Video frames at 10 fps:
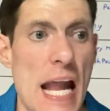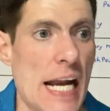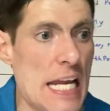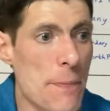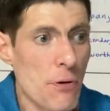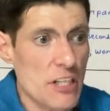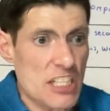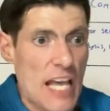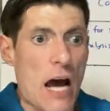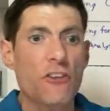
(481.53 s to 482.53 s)
And he puts
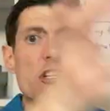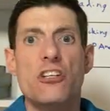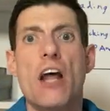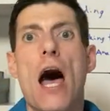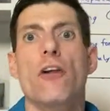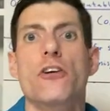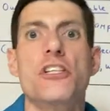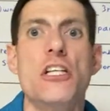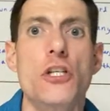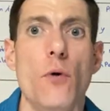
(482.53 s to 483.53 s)
thousands of dollars
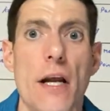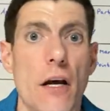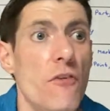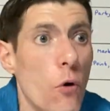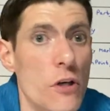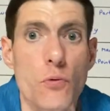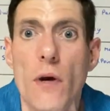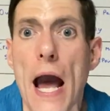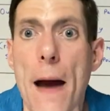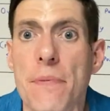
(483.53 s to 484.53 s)
into it. And of course,
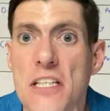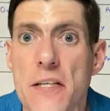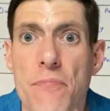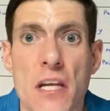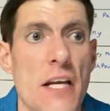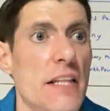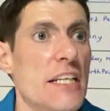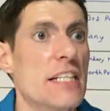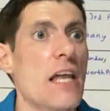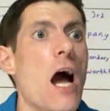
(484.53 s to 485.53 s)
what happens? The
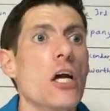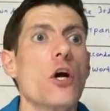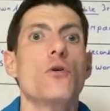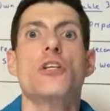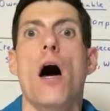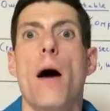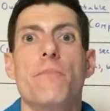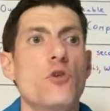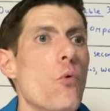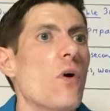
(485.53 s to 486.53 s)
stock goes
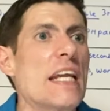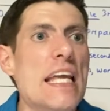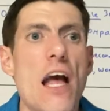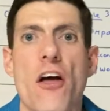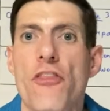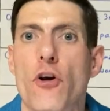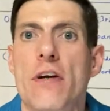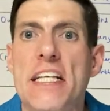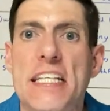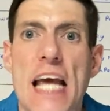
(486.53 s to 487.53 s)
up 20,
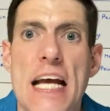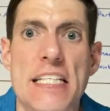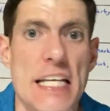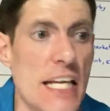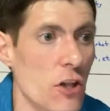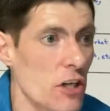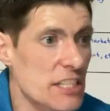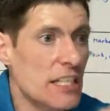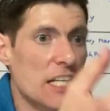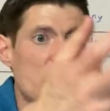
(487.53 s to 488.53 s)
30 cents. And he
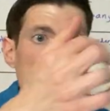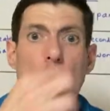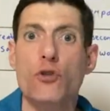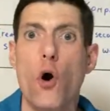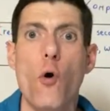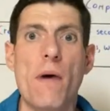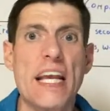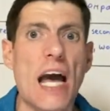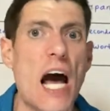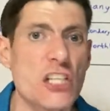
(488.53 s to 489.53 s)
looks at this and he goes, oh my
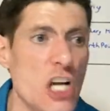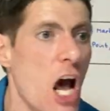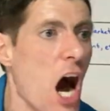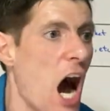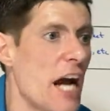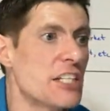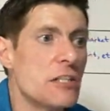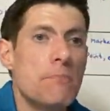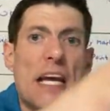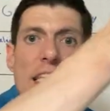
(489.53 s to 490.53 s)
gosh, I
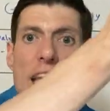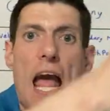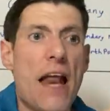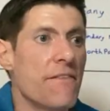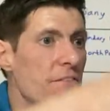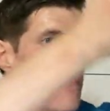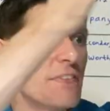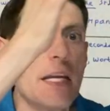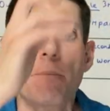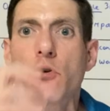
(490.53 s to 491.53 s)
just made 10,
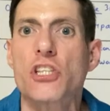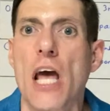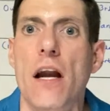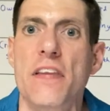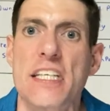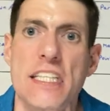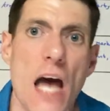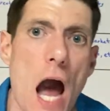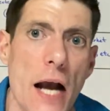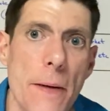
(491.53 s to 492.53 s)
15% on this
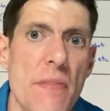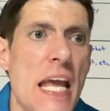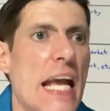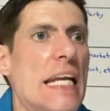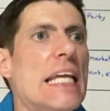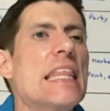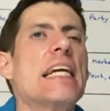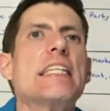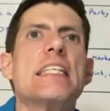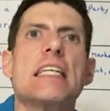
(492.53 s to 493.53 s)
stock. And he
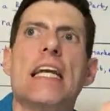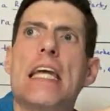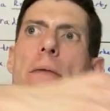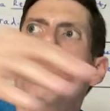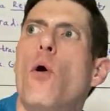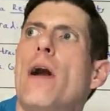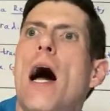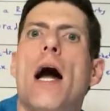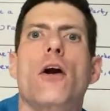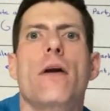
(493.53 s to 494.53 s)
thinks it's going to keep going
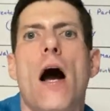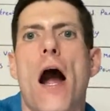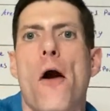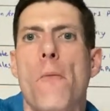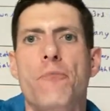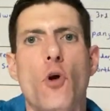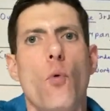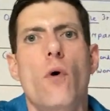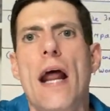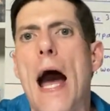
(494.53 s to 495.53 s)
higher and higher.
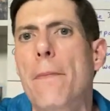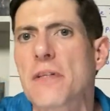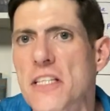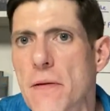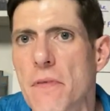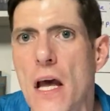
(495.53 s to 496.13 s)
What happens?